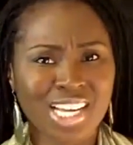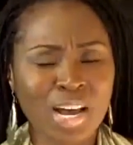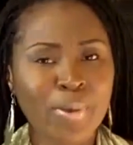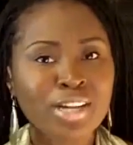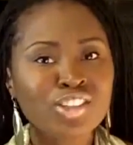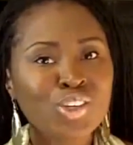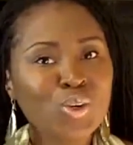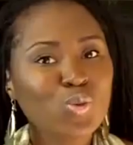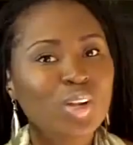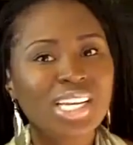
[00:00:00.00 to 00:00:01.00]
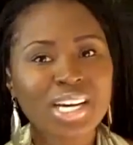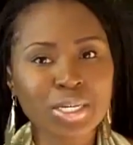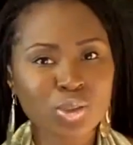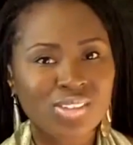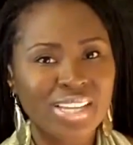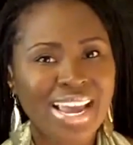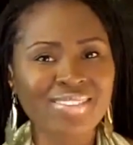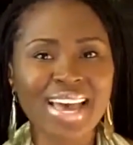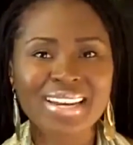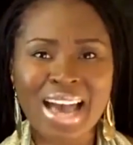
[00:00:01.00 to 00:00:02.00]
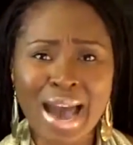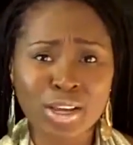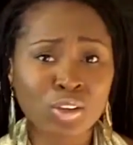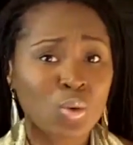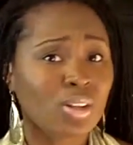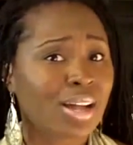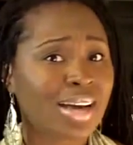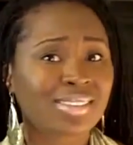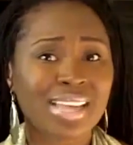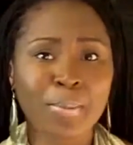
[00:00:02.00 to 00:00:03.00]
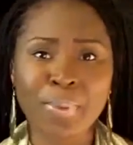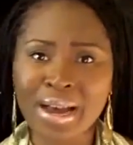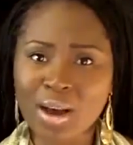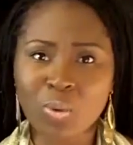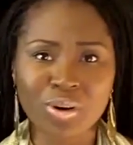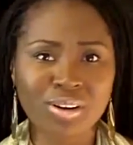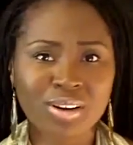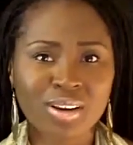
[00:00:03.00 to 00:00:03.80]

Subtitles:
But until you really understand that and how to utilize that power,